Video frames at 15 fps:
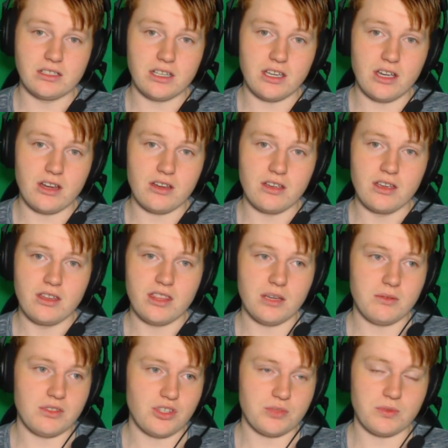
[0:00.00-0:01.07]
long ago
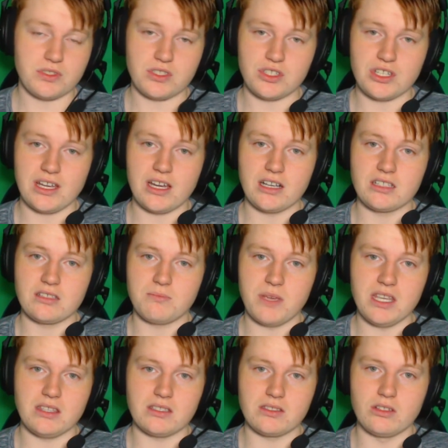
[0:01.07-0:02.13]
that we just watched the Sharks
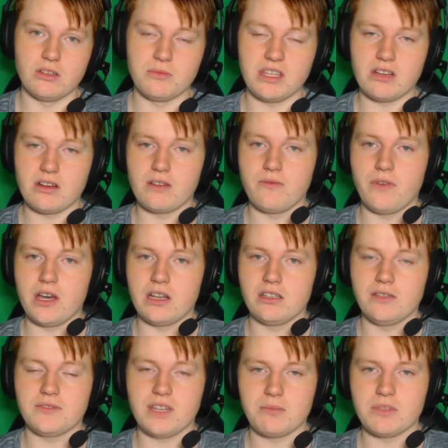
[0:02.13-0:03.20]
beat the Storm in the grand final,
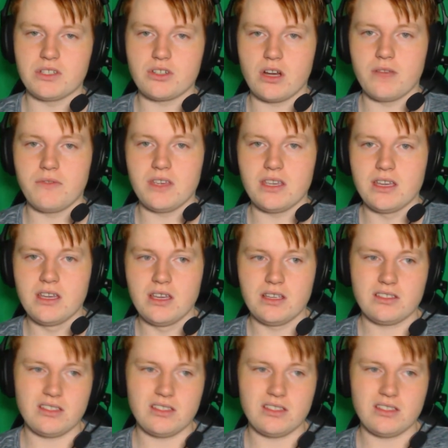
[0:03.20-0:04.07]
lift up the trophy.